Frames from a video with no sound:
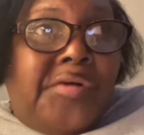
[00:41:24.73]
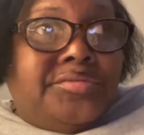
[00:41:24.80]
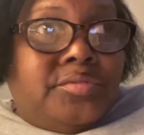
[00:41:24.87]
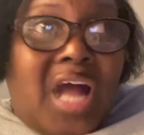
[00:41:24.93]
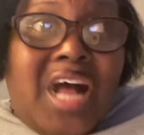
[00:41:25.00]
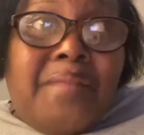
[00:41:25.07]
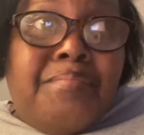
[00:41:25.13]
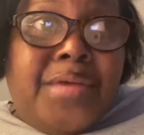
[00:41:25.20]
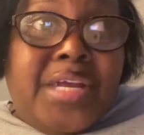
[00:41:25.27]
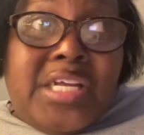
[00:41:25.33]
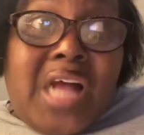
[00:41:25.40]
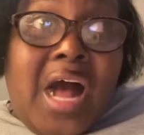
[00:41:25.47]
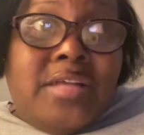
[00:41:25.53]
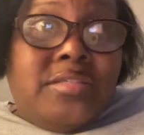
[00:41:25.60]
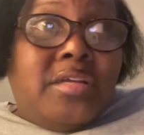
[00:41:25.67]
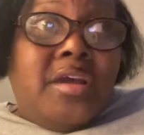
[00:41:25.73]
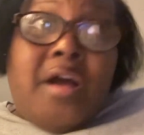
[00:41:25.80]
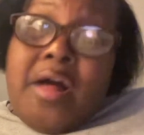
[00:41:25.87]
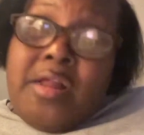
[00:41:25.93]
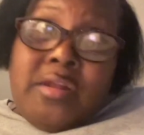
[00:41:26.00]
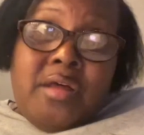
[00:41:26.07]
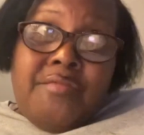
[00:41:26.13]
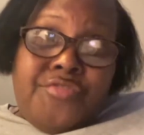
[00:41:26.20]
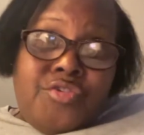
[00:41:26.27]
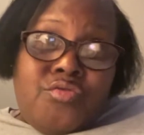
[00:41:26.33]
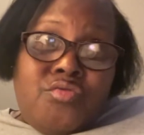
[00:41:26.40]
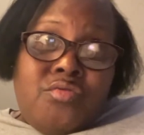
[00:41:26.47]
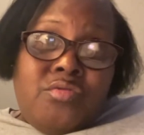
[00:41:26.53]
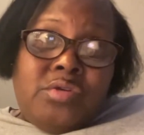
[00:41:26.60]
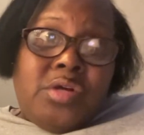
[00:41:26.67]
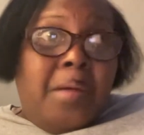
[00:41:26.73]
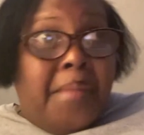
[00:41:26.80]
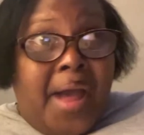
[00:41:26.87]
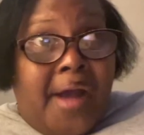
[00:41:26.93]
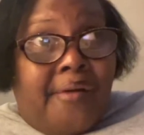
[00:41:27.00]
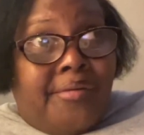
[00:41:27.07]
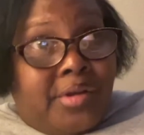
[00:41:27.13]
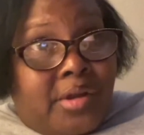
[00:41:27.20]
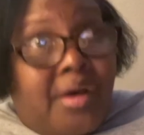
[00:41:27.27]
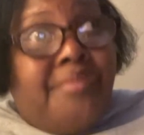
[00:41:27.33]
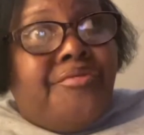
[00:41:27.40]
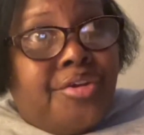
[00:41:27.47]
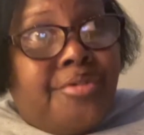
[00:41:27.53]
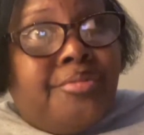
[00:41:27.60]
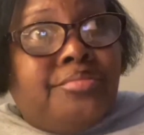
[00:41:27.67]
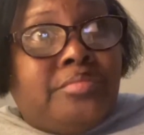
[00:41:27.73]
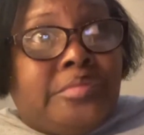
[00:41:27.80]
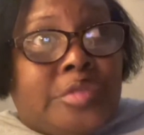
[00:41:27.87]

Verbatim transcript: Uh, Big Isaiah, I love you. Kamal, love you.